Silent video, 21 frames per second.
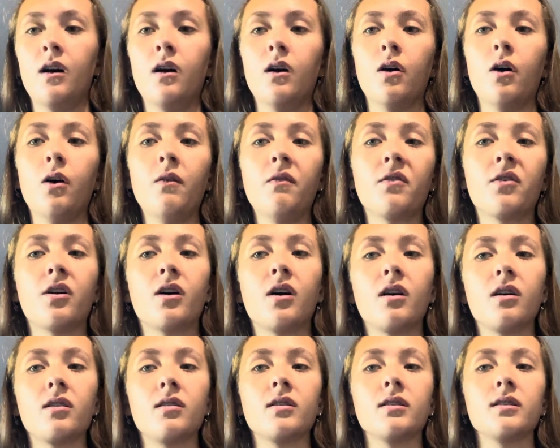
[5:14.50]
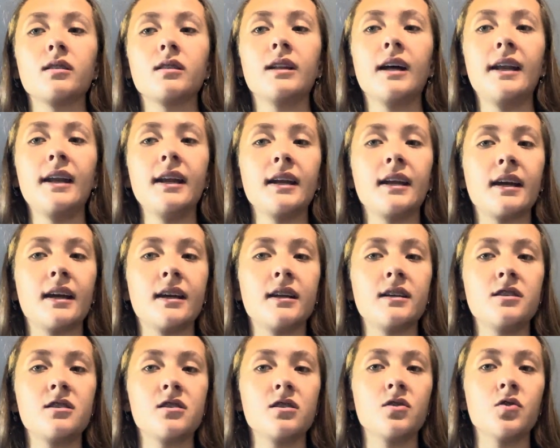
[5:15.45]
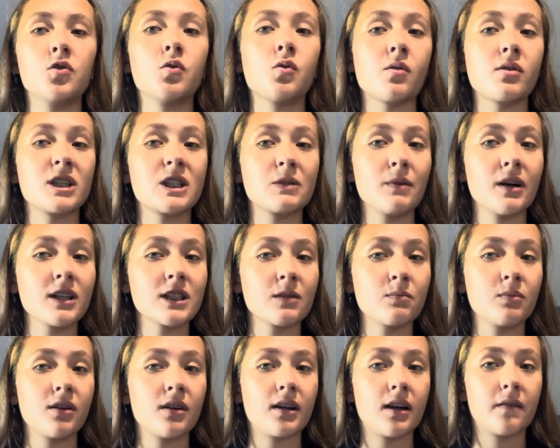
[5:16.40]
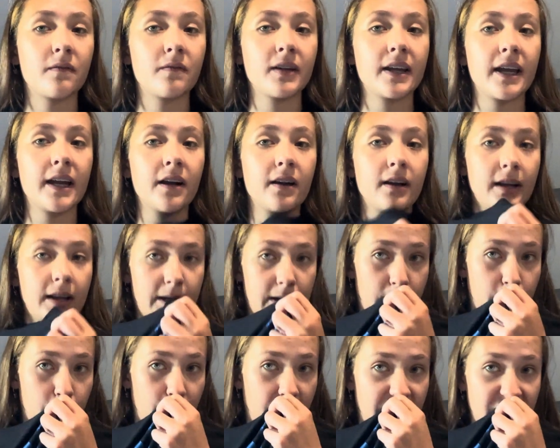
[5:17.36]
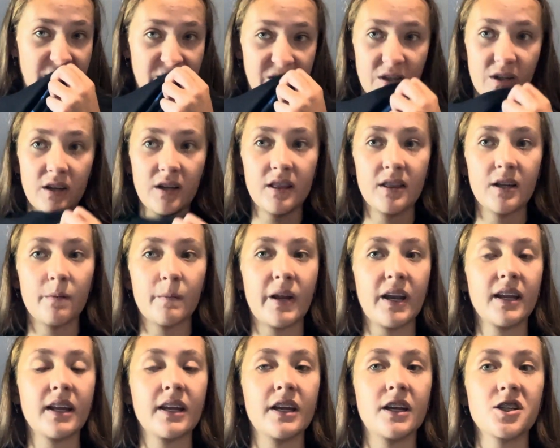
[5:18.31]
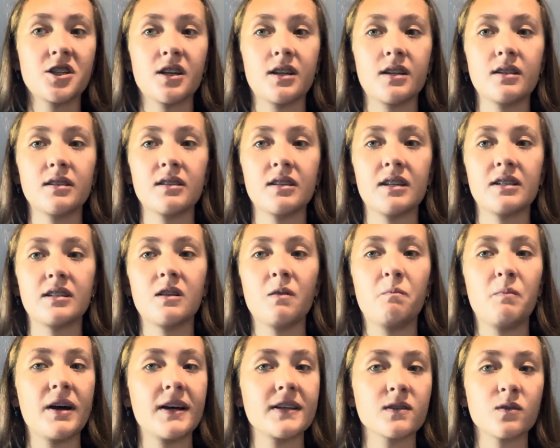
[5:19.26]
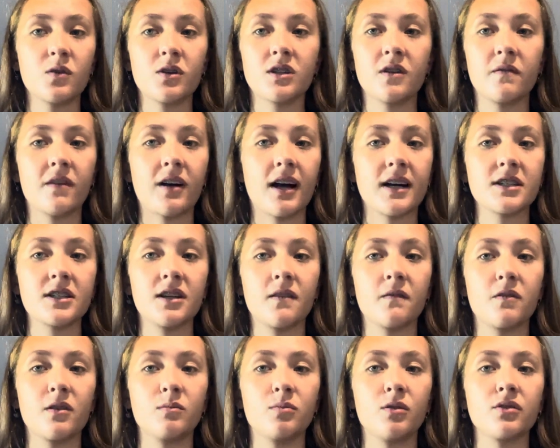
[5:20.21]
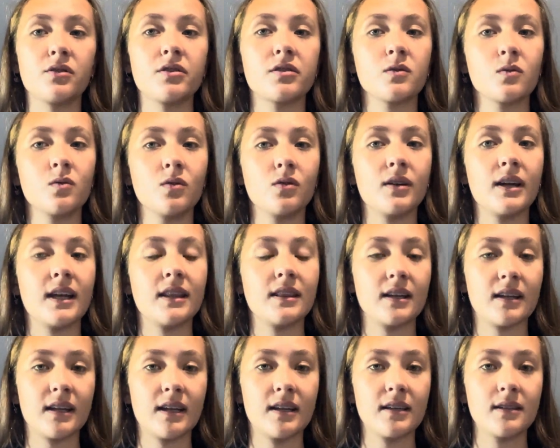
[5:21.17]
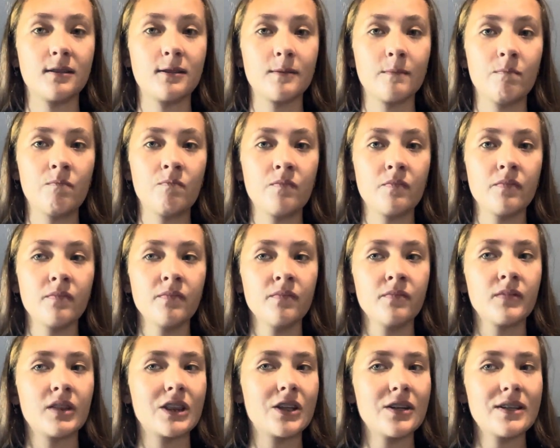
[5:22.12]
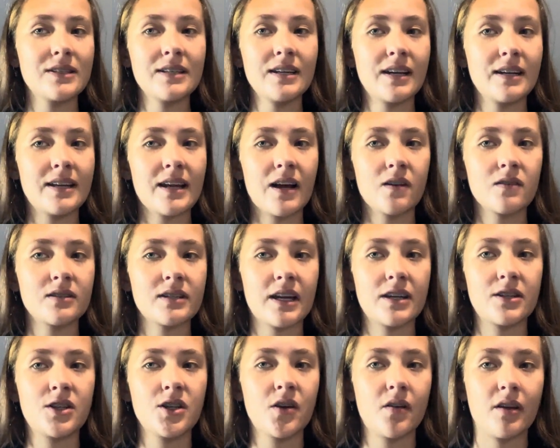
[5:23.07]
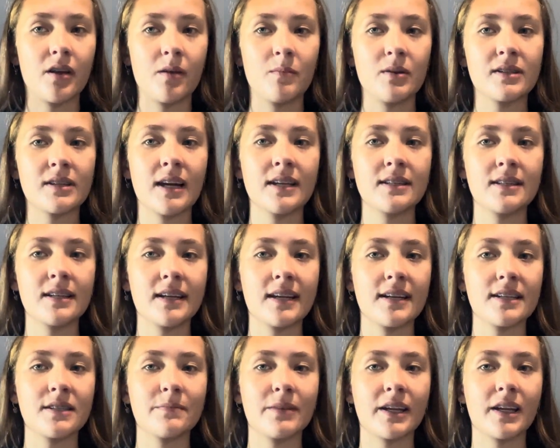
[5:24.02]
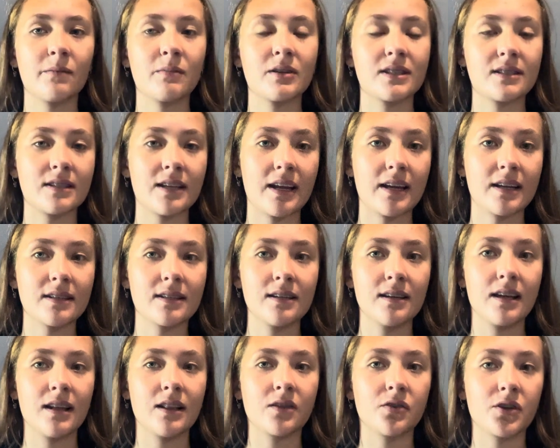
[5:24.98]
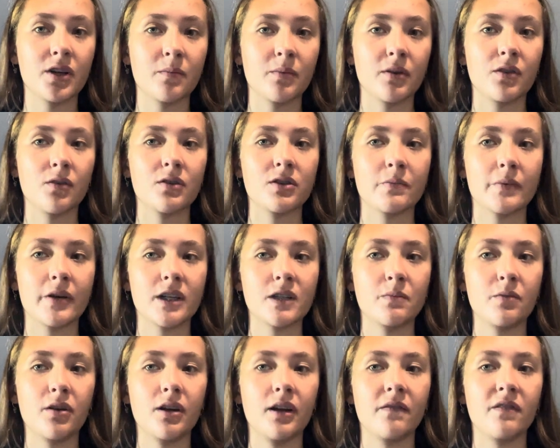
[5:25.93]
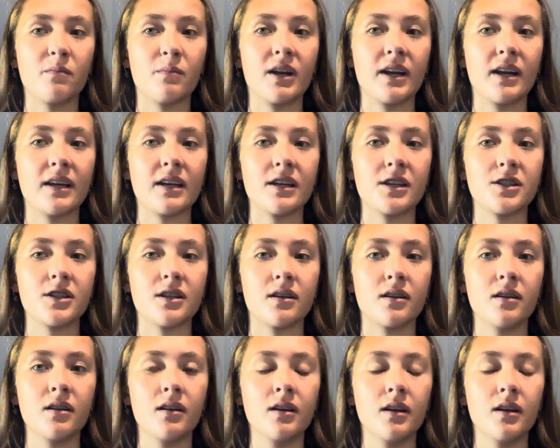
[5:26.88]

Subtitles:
Overall, letting kids who are responsible enough carry and administer their medications is the best course of action for both the school and the kids. There isn't a downside to it besides the kids making mistakes and learning about the responsibility of the medication.